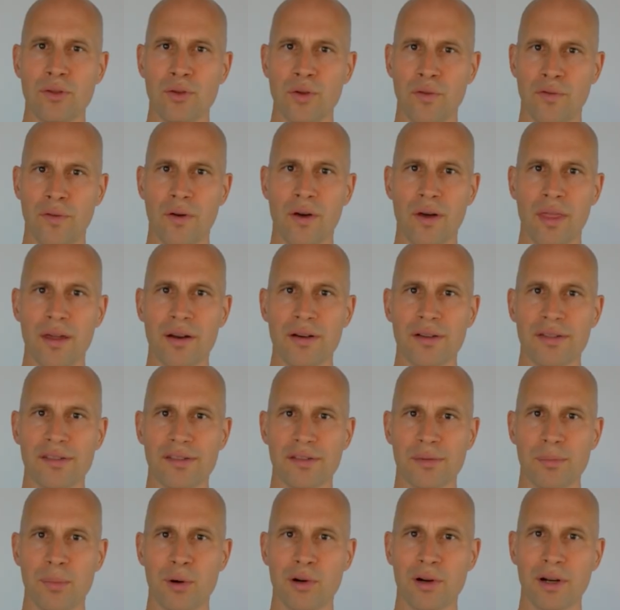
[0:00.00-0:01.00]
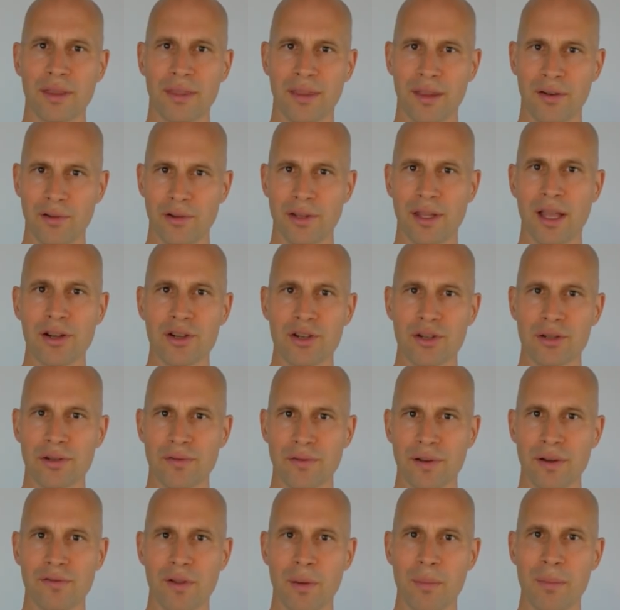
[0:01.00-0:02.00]
To further support the reduction
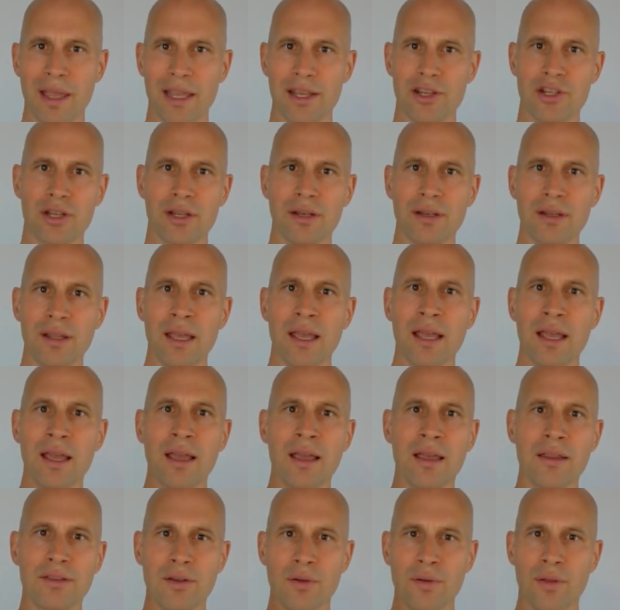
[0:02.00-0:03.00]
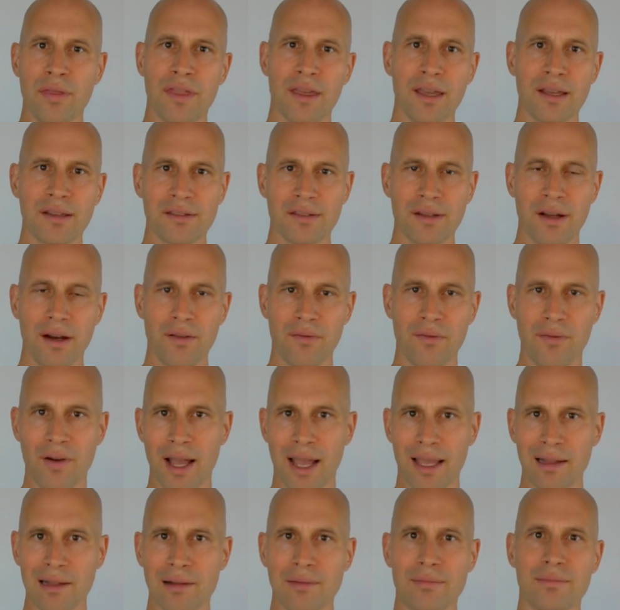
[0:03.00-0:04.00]
of inflammation, two things are
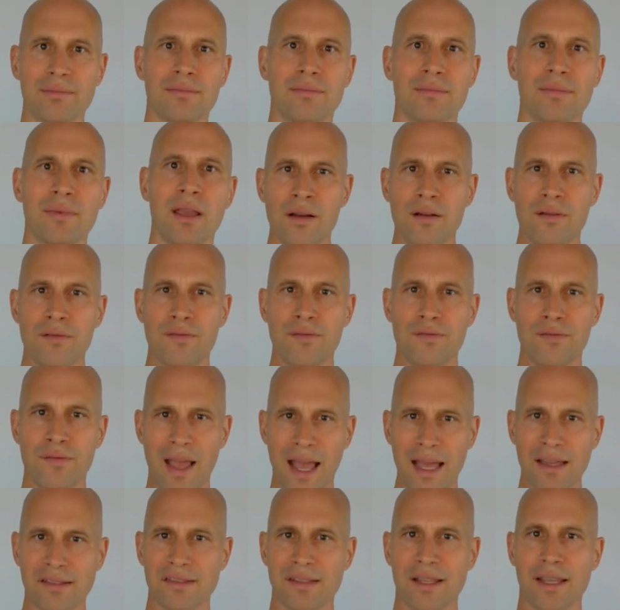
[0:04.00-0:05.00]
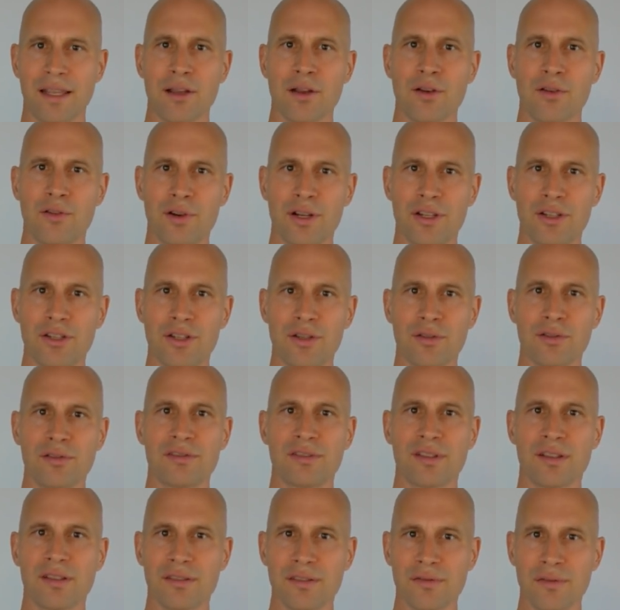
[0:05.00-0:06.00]
vital. Fasting
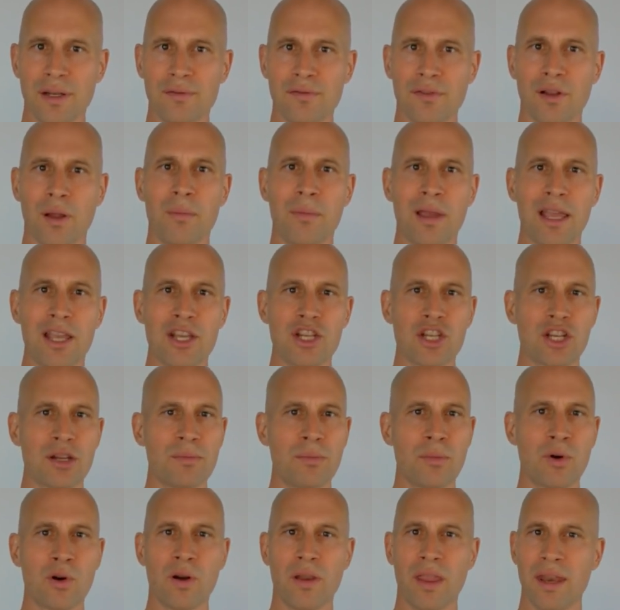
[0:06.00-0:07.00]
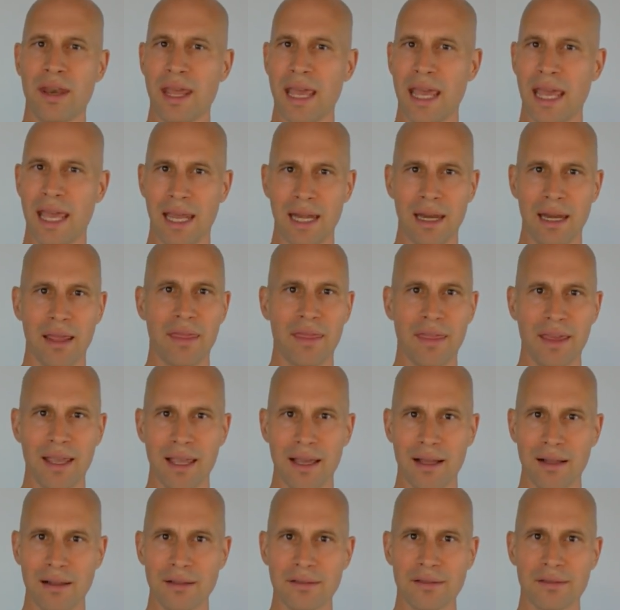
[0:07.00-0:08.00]
reduces inflammation more than anything
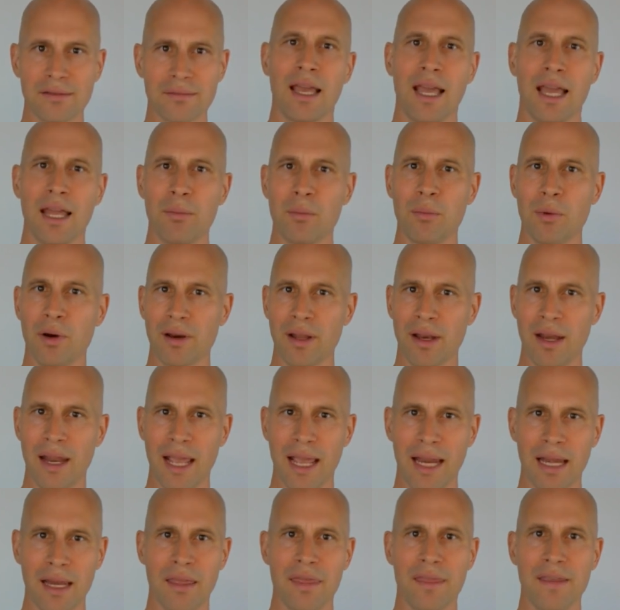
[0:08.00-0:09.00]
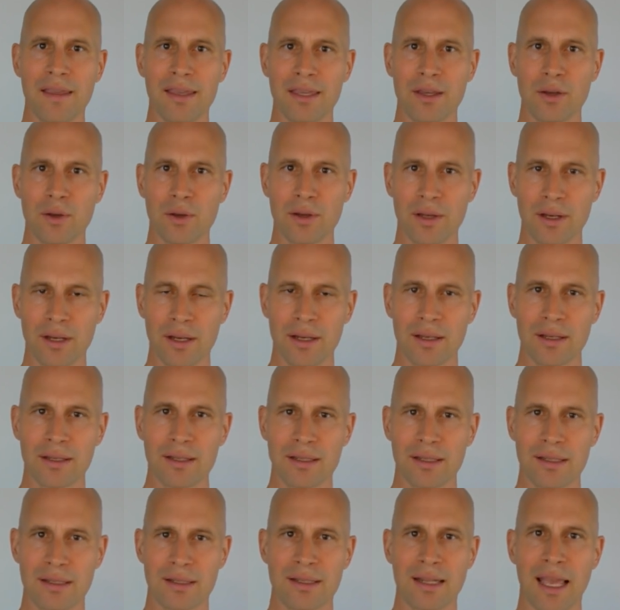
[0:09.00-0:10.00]
else and more than anything you can
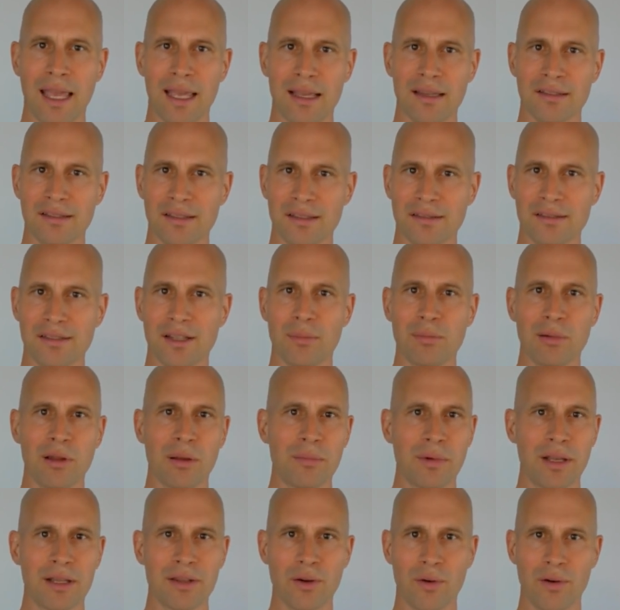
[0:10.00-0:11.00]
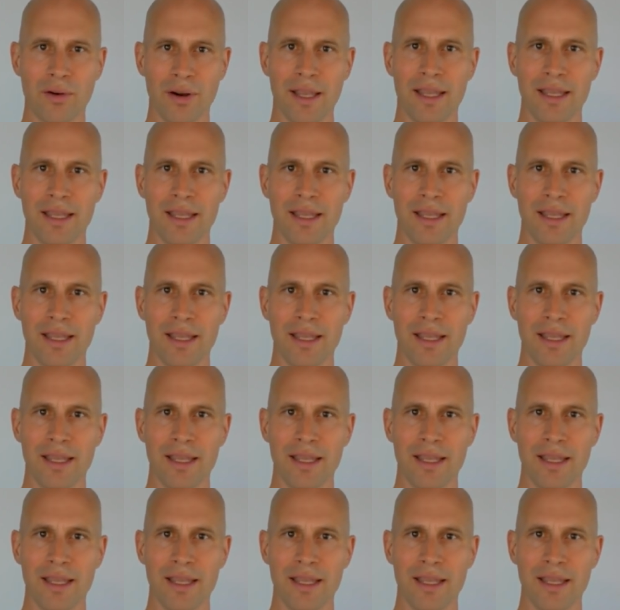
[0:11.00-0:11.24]
take as a supplement or